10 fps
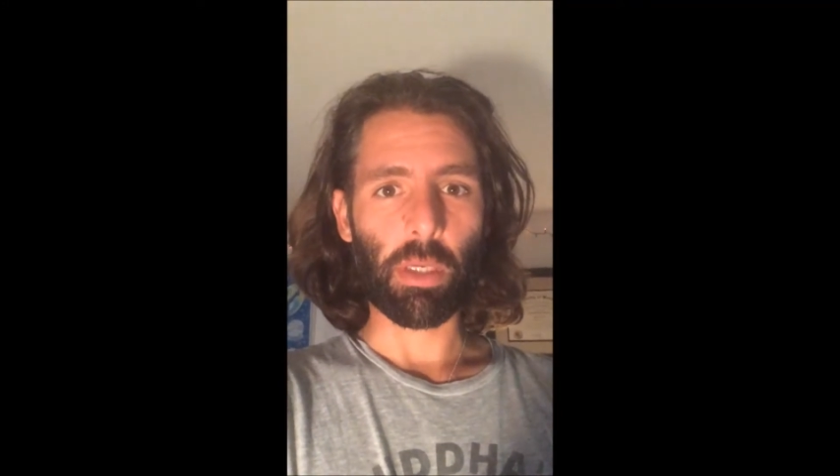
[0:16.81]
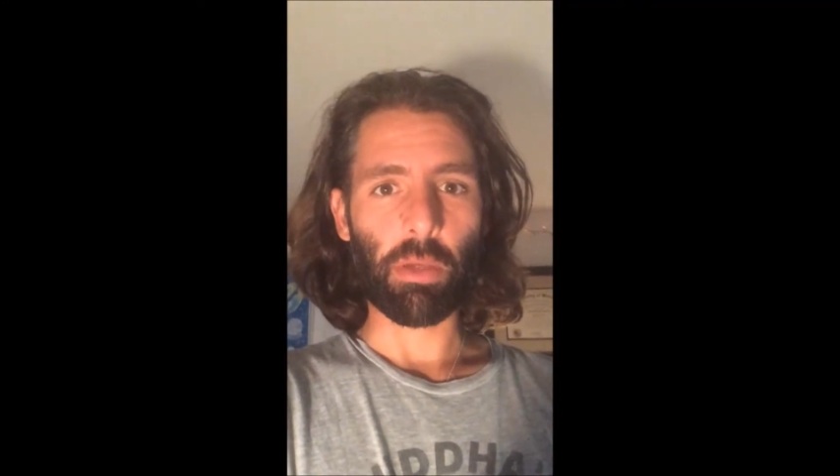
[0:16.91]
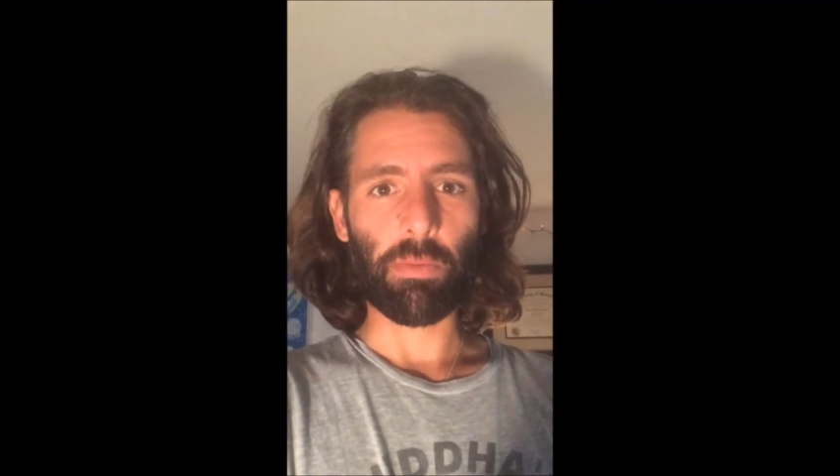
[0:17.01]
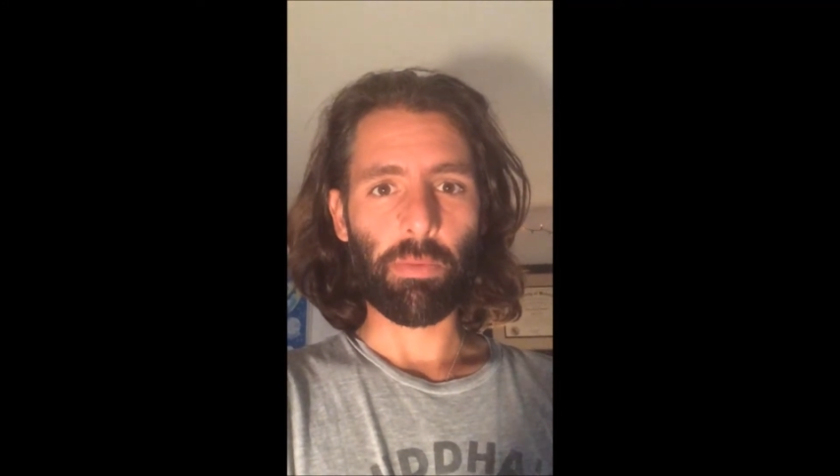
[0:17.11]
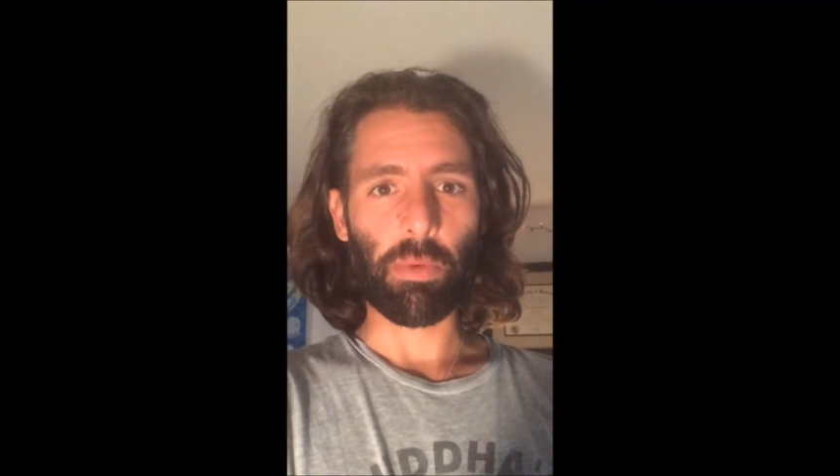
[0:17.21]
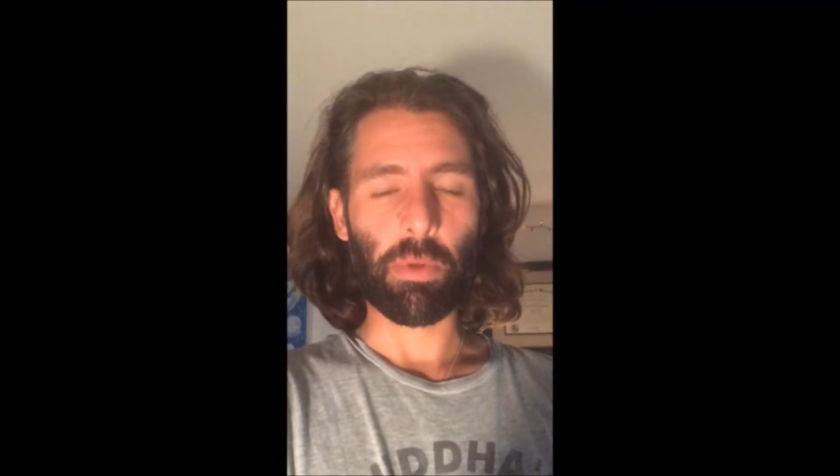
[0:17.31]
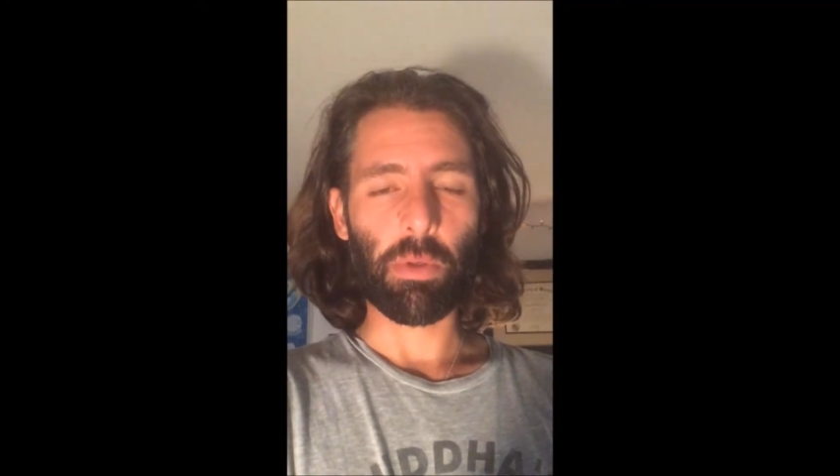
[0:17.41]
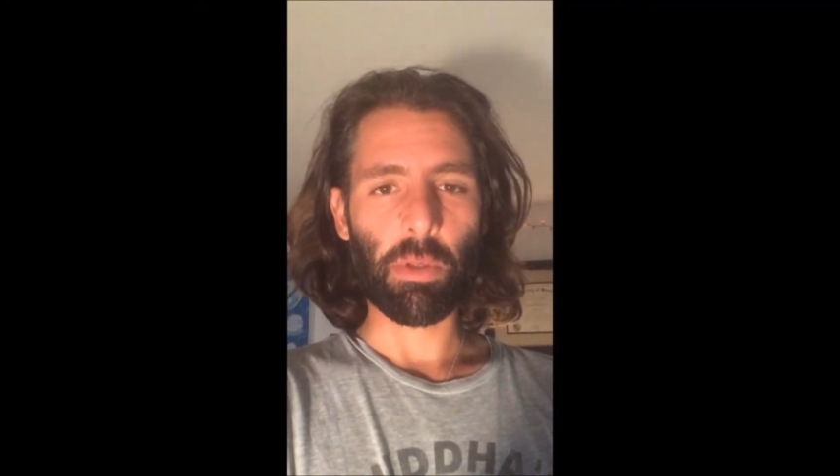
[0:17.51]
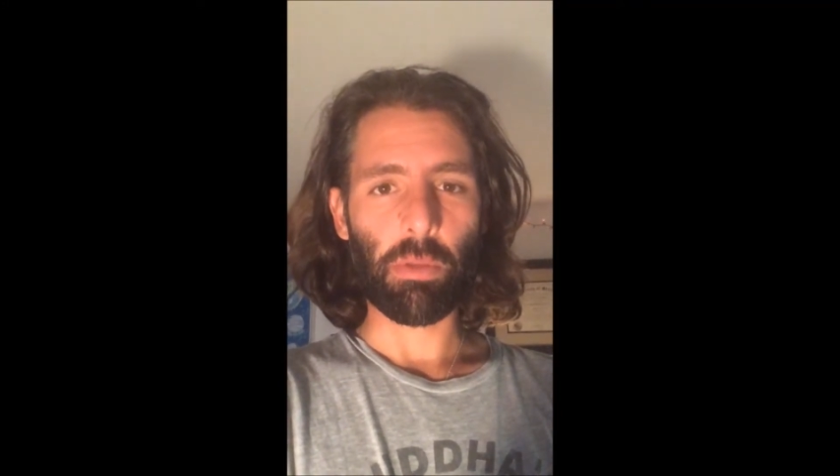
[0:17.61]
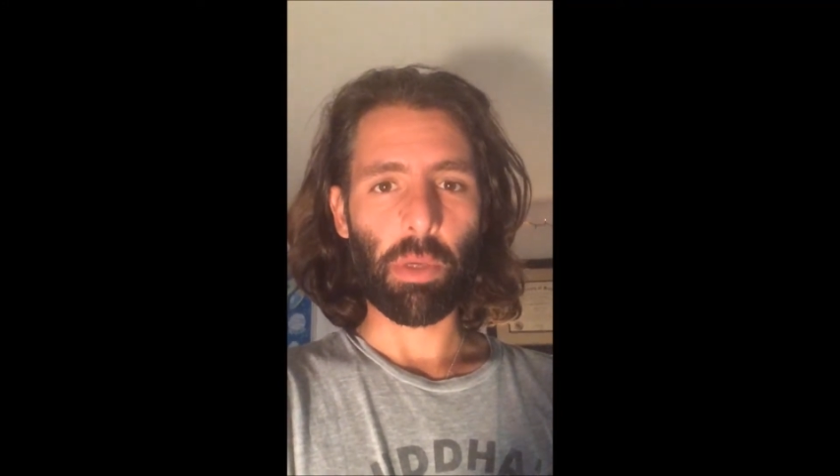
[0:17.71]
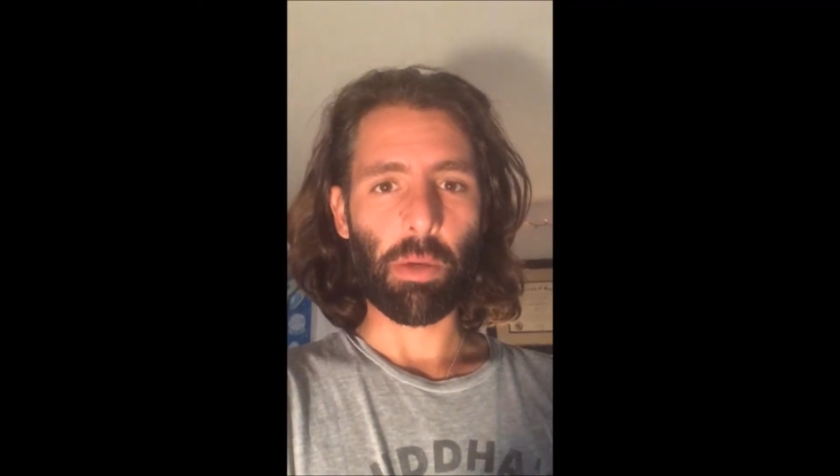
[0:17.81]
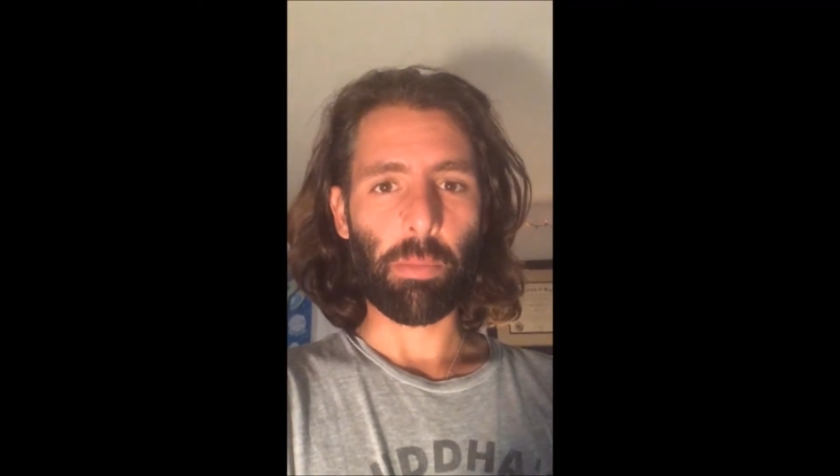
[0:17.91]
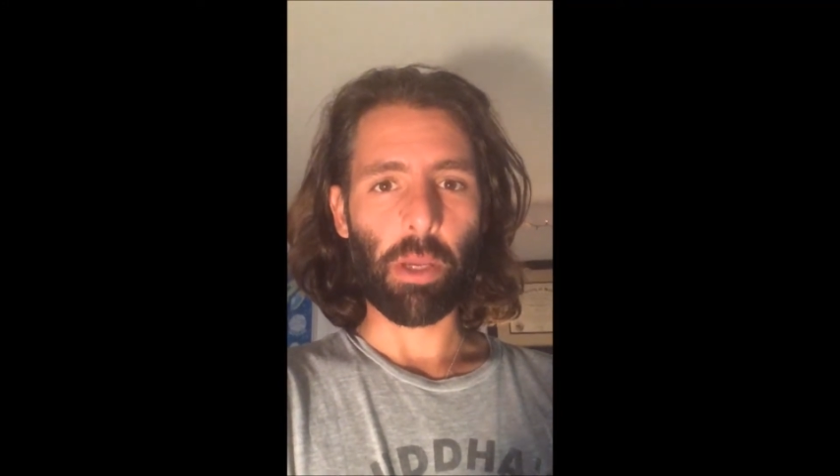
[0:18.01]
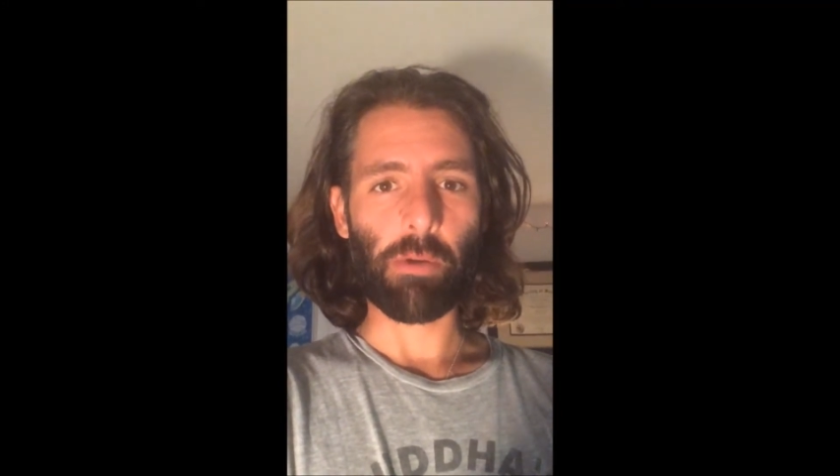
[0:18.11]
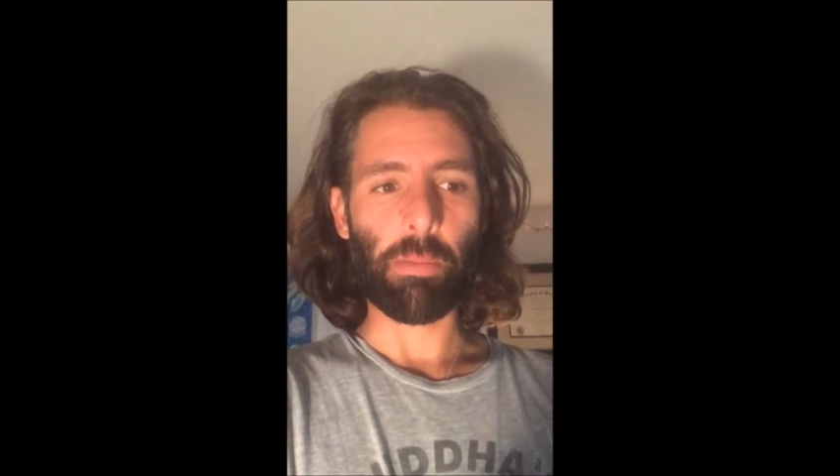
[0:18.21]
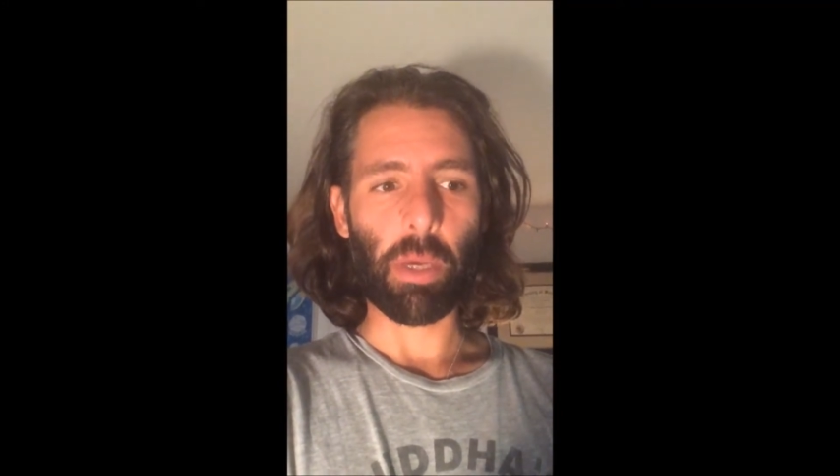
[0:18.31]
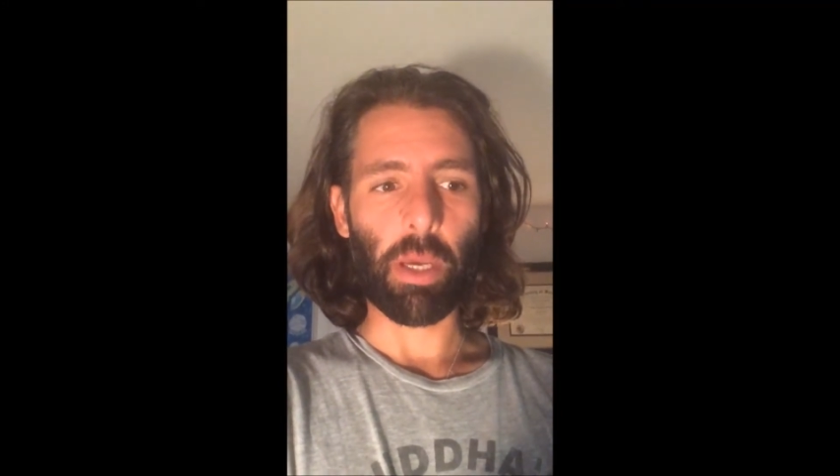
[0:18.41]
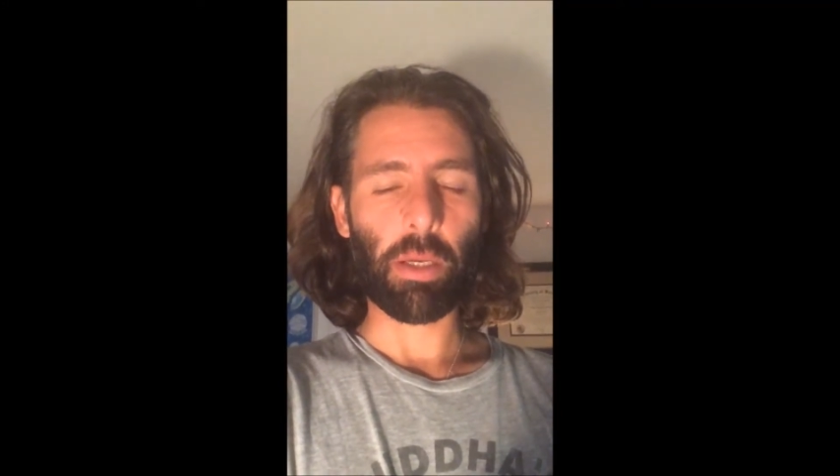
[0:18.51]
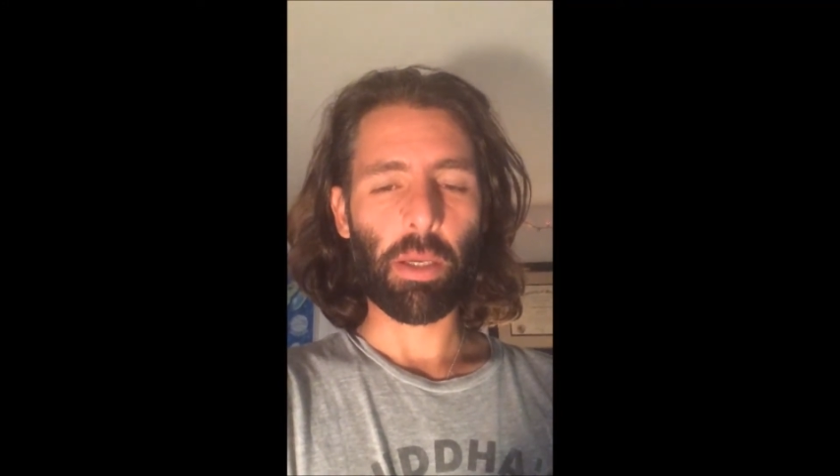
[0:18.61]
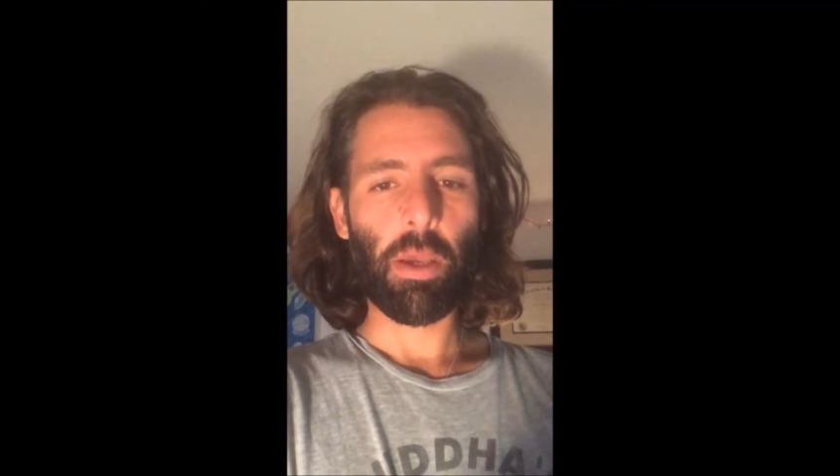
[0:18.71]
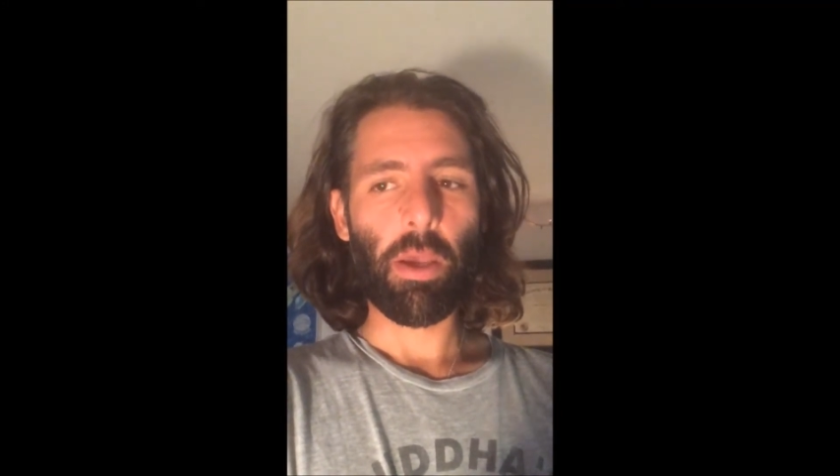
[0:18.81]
I can afford a better battery pack.